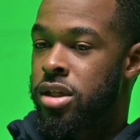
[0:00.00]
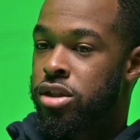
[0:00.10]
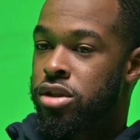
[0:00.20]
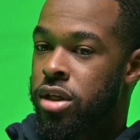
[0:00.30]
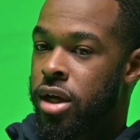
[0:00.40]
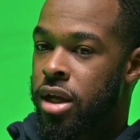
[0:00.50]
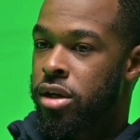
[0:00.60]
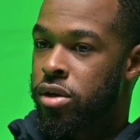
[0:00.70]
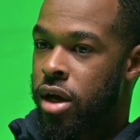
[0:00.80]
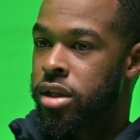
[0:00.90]
essentially
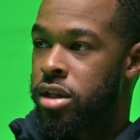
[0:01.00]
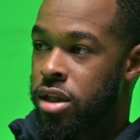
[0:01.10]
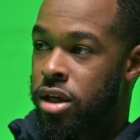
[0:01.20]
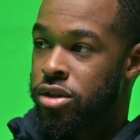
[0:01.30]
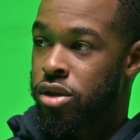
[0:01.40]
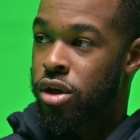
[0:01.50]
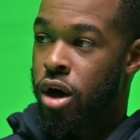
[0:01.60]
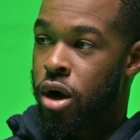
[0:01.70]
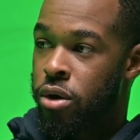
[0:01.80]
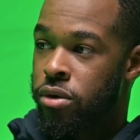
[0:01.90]
kind of creating the things on
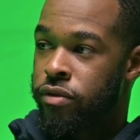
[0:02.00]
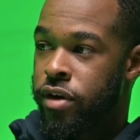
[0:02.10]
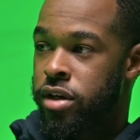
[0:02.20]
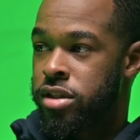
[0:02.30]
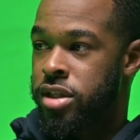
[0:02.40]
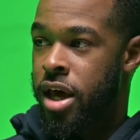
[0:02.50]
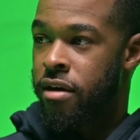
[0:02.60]
your own versus